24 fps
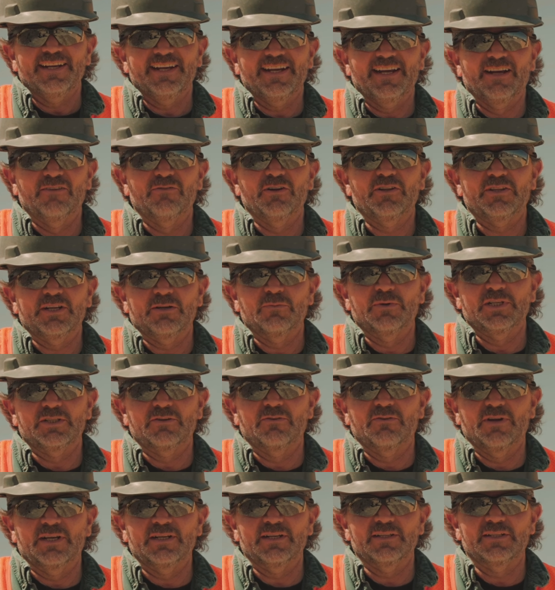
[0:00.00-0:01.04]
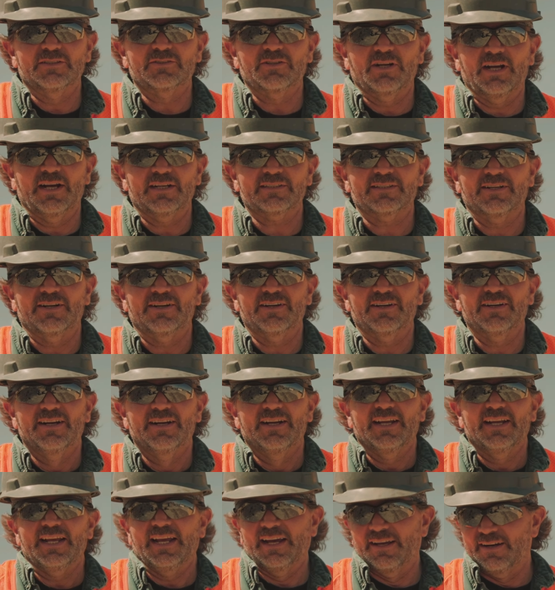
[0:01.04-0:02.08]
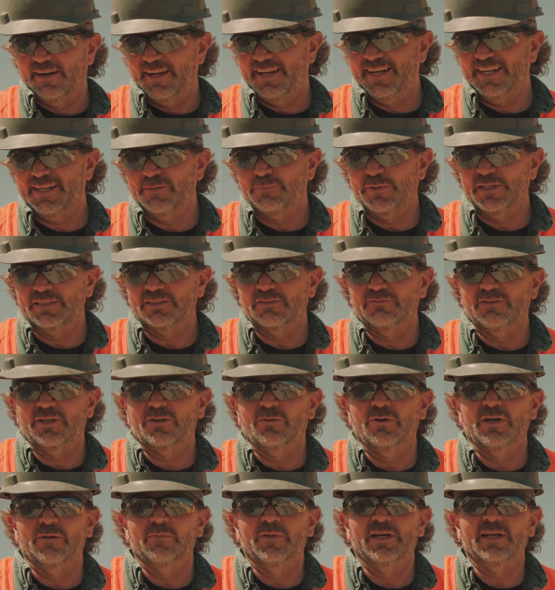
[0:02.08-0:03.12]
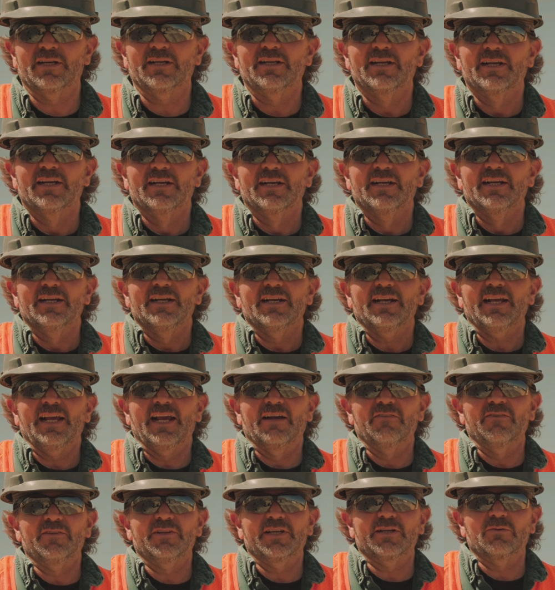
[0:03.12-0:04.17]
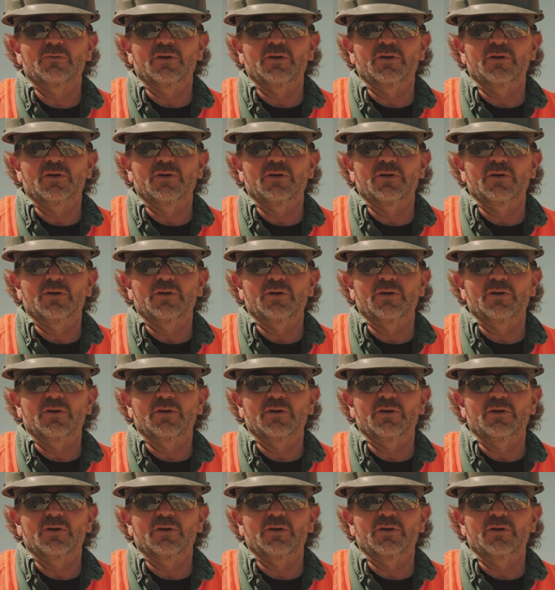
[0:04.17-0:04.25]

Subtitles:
Everything when you're running the tractor and any piece of equipment, everything